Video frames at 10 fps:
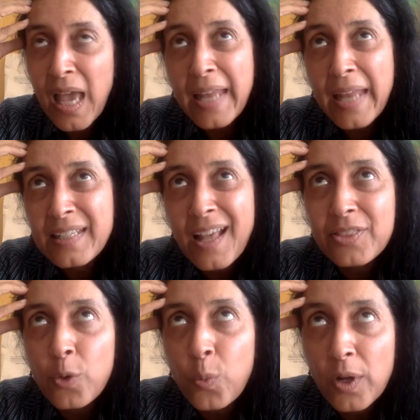And yet
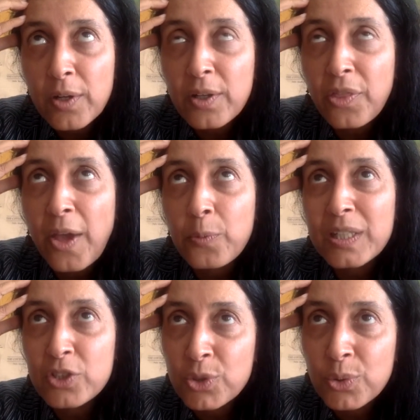the work that
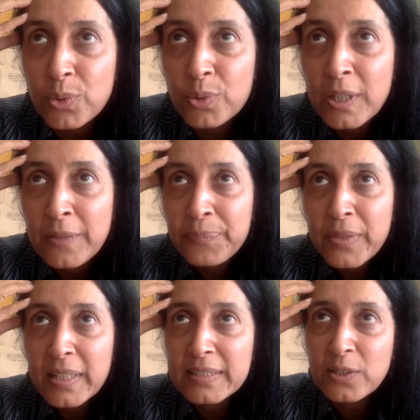we do
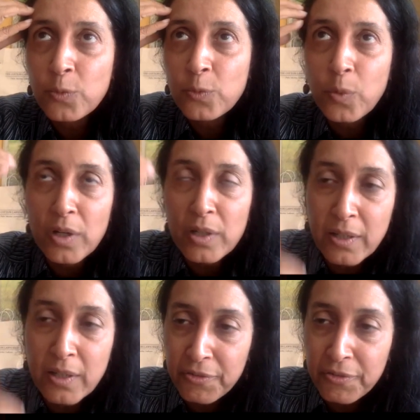is the work
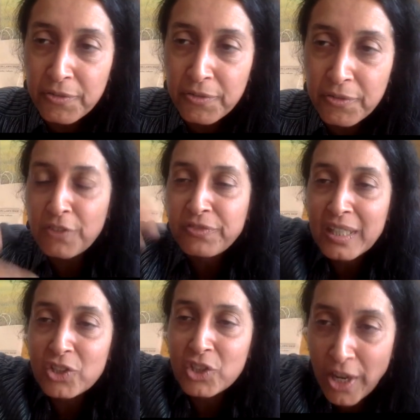of
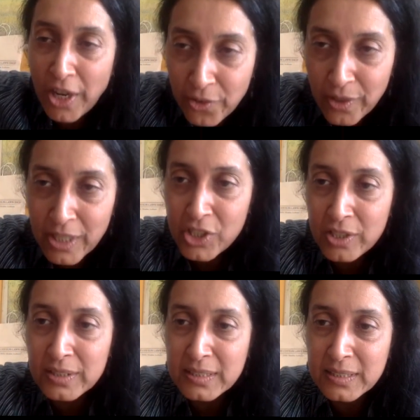shifting
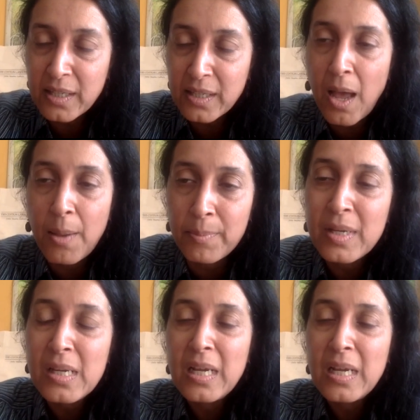generations to come.